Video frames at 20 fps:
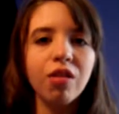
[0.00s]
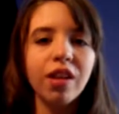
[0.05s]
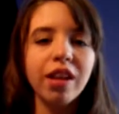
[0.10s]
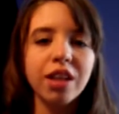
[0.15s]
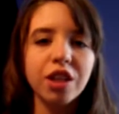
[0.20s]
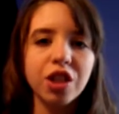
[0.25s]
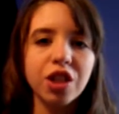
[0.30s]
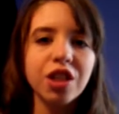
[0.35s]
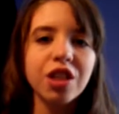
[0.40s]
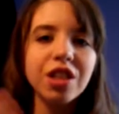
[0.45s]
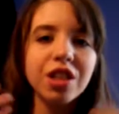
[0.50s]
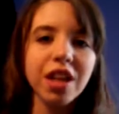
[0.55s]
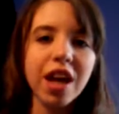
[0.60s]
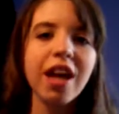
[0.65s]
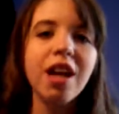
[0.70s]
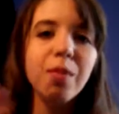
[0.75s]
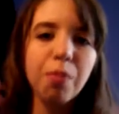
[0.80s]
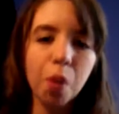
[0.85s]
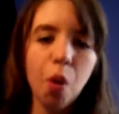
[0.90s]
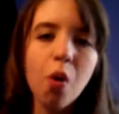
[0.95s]
She just
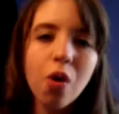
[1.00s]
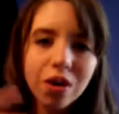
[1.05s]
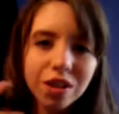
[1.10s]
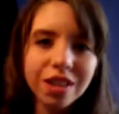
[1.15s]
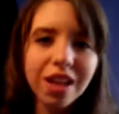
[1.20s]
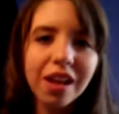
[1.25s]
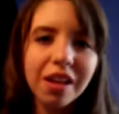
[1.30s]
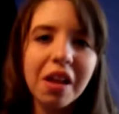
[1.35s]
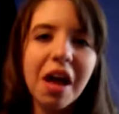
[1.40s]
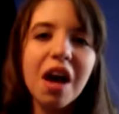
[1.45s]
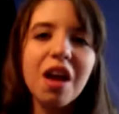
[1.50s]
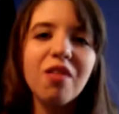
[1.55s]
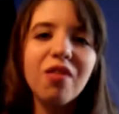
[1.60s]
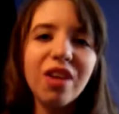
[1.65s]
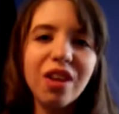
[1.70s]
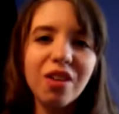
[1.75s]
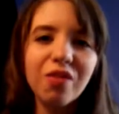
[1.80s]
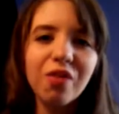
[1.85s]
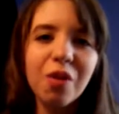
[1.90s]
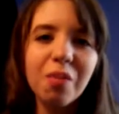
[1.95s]
kind of pours a lot of
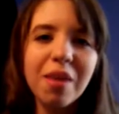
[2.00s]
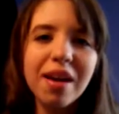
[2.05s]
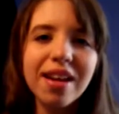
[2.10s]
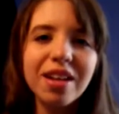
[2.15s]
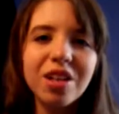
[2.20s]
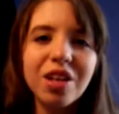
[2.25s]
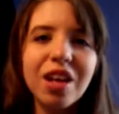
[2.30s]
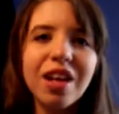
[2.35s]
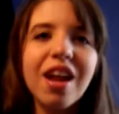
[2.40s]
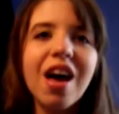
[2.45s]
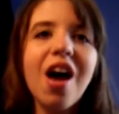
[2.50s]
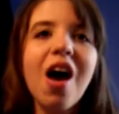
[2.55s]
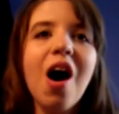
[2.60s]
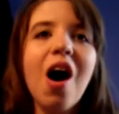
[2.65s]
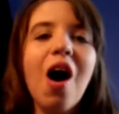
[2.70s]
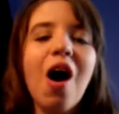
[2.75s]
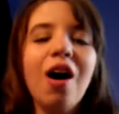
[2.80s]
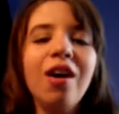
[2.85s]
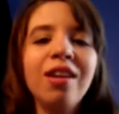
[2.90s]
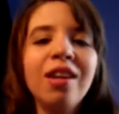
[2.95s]
information
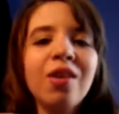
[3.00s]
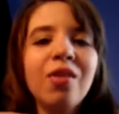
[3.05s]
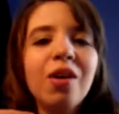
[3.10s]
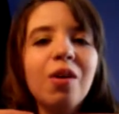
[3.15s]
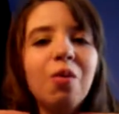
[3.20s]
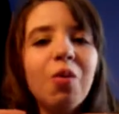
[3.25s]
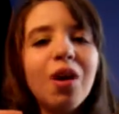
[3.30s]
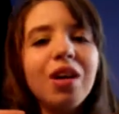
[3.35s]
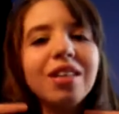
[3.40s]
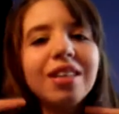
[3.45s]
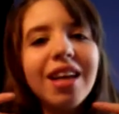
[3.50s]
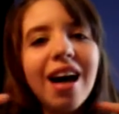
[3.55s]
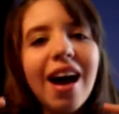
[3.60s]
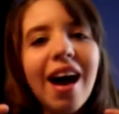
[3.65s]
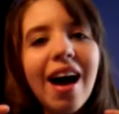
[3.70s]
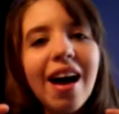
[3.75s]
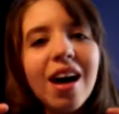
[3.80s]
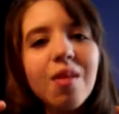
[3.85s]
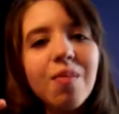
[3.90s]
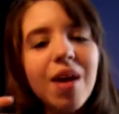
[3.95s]
on you at one
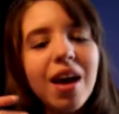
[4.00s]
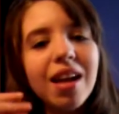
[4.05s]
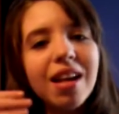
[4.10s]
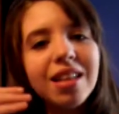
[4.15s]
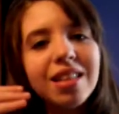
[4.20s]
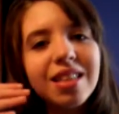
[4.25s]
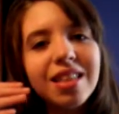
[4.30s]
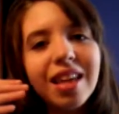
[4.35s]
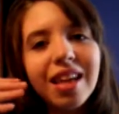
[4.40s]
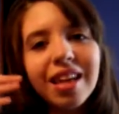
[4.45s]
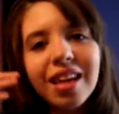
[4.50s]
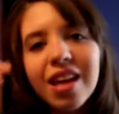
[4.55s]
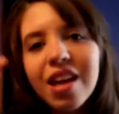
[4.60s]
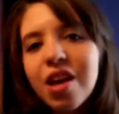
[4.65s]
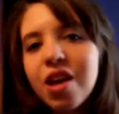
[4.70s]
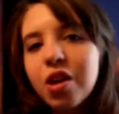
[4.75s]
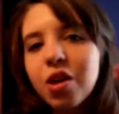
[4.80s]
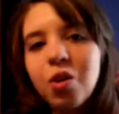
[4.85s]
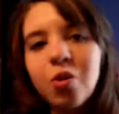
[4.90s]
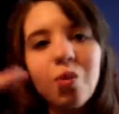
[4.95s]
time, and it's like
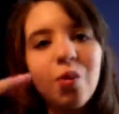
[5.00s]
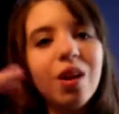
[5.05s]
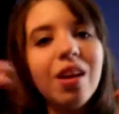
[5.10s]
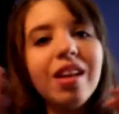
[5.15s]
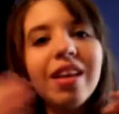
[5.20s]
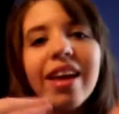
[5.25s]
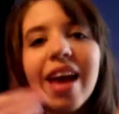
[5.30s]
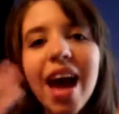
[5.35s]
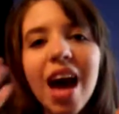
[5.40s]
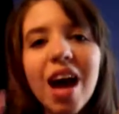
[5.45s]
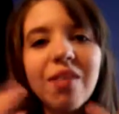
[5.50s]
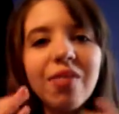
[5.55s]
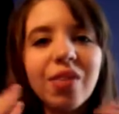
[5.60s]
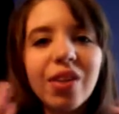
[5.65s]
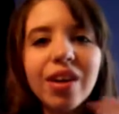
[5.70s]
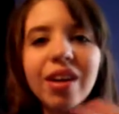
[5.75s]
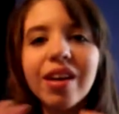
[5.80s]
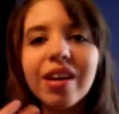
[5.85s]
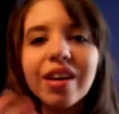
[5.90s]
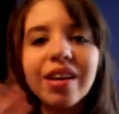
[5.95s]
you really have
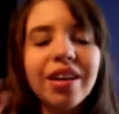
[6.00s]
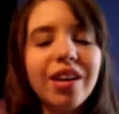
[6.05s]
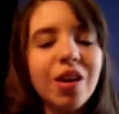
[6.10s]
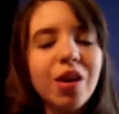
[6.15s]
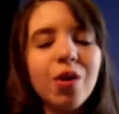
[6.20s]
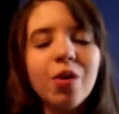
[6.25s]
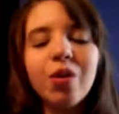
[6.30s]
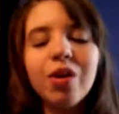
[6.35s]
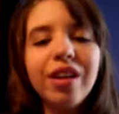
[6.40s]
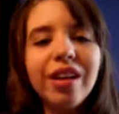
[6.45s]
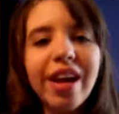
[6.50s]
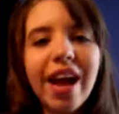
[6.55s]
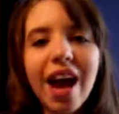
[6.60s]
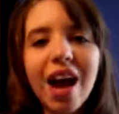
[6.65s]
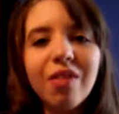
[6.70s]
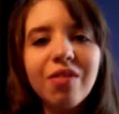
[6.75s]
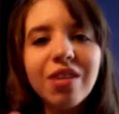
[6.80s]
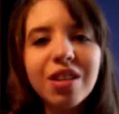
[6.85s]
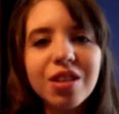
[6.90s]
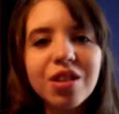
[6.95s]
to
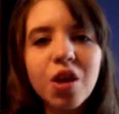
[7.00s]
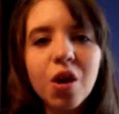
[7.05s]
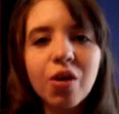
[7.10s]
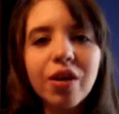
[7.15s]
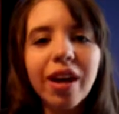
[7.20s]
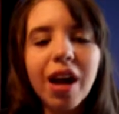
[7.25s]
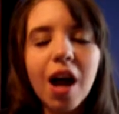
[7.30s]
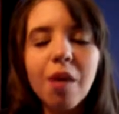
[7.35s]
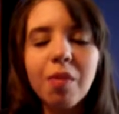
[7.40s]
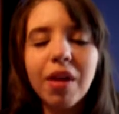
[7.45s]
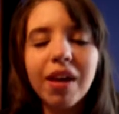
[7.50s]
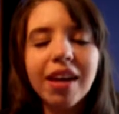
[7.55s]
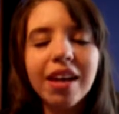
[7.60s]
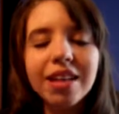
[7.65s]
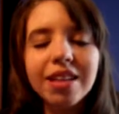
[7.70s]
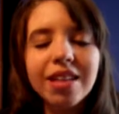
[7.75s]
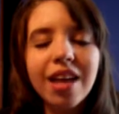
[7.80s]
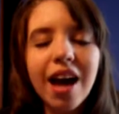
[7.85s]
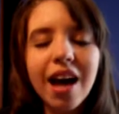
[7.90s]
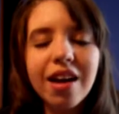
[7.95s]
soak it up. Like,
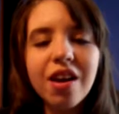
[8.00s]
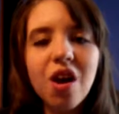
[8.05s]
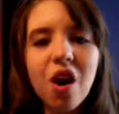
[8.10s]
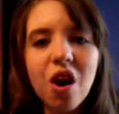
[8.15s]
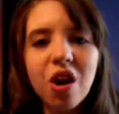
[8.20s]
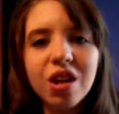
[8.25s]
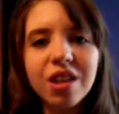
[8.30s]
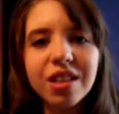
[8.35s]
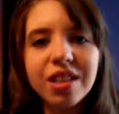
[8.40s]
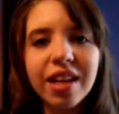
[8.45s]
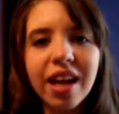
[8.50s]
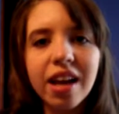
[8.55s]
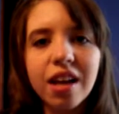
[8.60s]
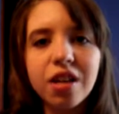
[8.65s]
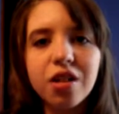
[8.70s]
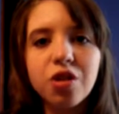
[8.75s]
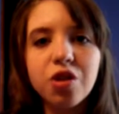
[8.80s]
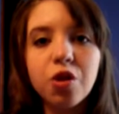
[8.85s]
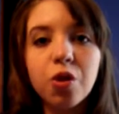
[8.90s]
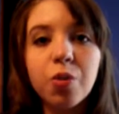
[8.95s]
it's kind of hard to get
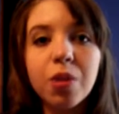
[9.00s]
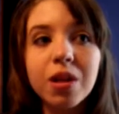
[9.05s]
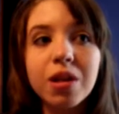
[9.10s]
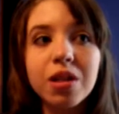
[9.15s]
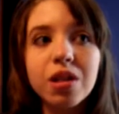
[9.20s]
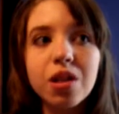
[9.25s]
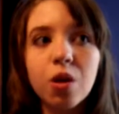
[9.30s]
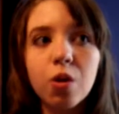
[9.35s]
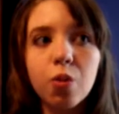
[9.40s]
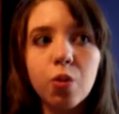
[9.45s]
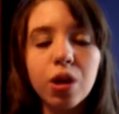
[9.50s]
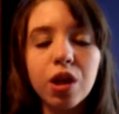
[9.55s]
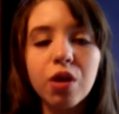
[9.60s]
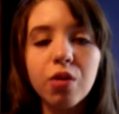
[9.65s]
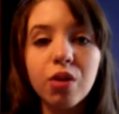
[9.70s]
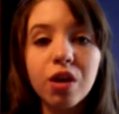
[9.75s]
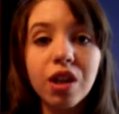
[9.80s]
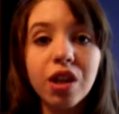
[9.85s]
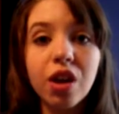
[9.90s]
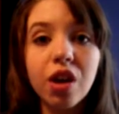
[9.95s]
into, but it's still
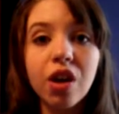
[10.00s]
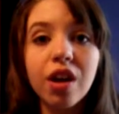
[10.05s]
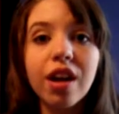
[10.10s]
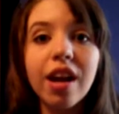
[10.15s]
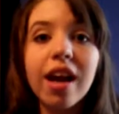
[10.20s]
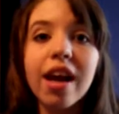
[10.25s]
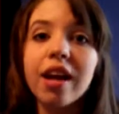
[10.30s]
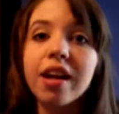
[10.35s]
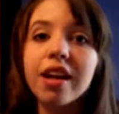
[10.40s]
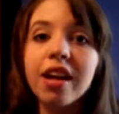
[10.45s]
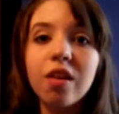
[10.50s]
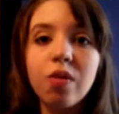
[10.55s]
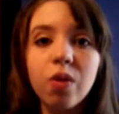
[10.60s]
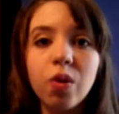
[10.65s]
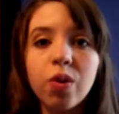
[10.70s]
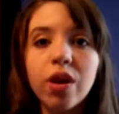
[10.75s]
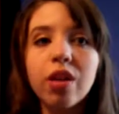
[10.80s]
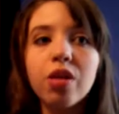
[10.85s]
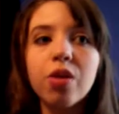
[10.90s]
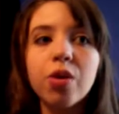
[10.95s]
really good, and if
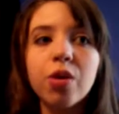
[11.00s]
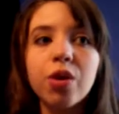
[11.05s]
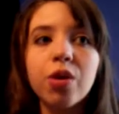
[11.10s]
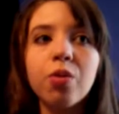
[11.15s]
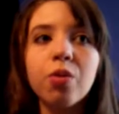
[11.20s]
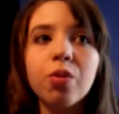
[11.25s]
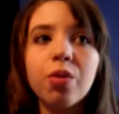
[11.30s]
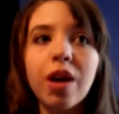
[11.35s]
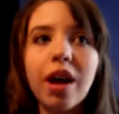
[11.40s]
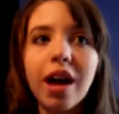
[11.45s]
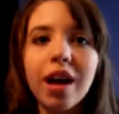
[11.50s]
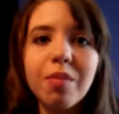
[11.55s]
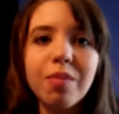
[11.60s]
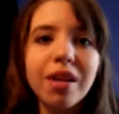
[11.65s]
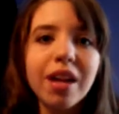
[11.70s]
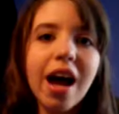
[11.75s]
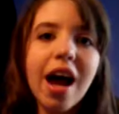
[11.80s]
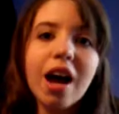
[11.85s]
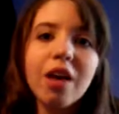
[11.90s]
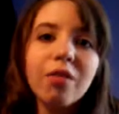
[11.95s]
you get through it,
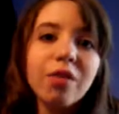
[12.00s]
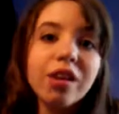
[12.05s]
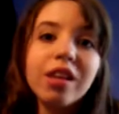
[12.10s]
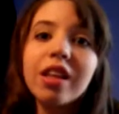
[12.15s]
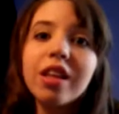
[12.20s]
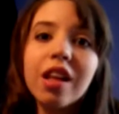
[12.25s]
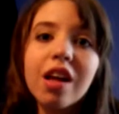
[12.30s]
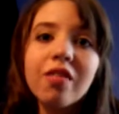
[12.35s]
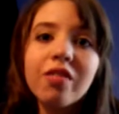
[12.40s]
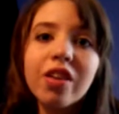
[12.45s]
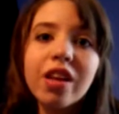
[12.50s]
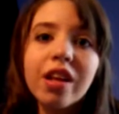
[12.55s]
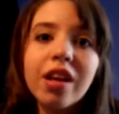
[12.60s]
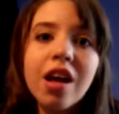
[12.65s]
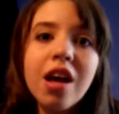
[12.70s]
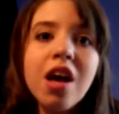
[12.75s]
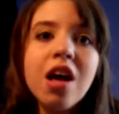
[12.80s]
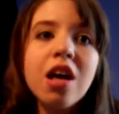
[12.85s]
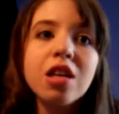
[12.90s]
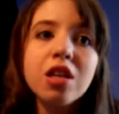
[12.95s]
I really loved it.
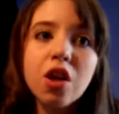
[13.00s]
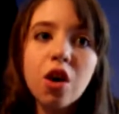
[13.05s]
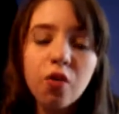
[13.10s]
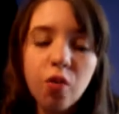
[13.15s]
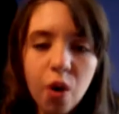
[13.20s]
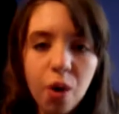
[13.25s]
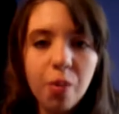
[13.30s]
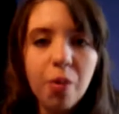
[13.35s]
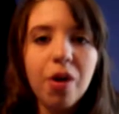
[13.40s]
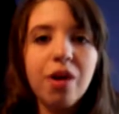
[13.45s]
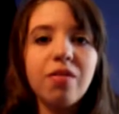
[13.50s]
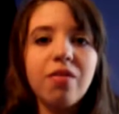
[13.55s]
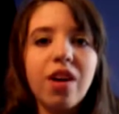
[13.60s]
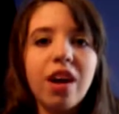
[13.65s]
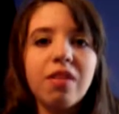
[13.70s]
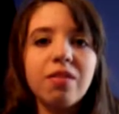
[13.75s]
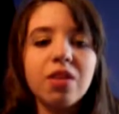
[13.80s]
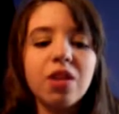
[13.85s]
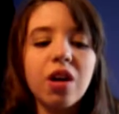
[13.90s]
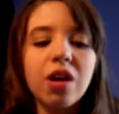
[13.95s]
So
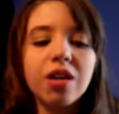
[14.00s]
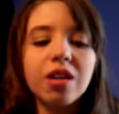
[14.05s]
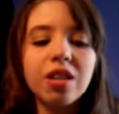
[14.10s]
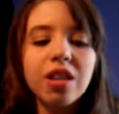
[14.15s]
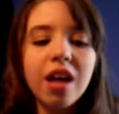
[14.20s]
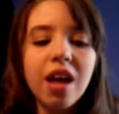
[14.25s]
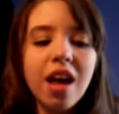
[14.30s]
4.5 stars.